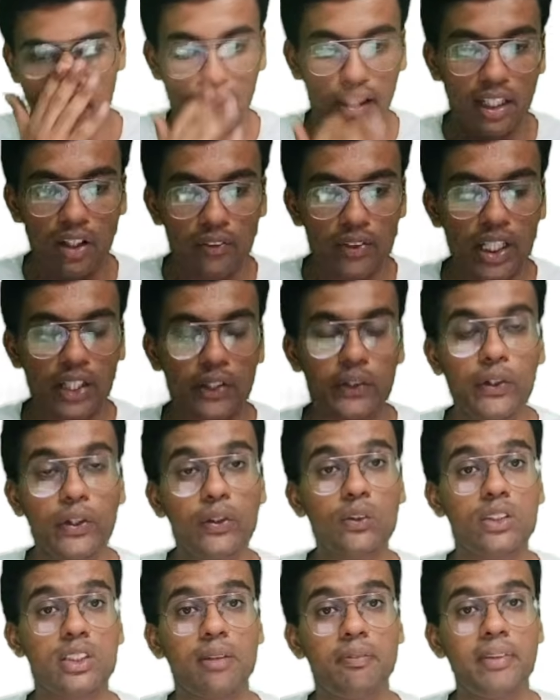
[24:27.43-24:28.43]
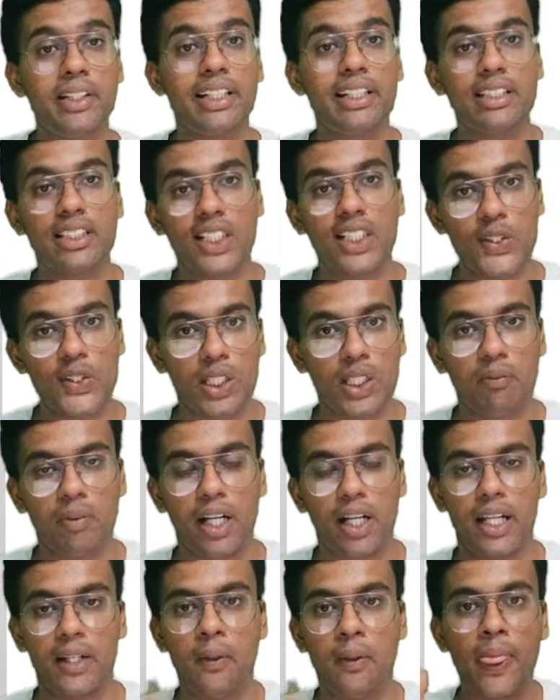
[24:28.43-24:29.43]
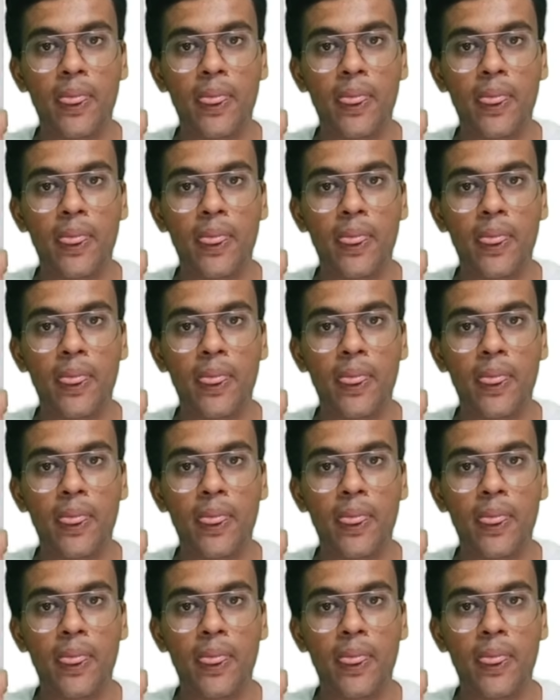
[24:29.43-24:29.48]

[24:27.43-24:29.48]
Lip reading: Now we are going to submit a resolution plan.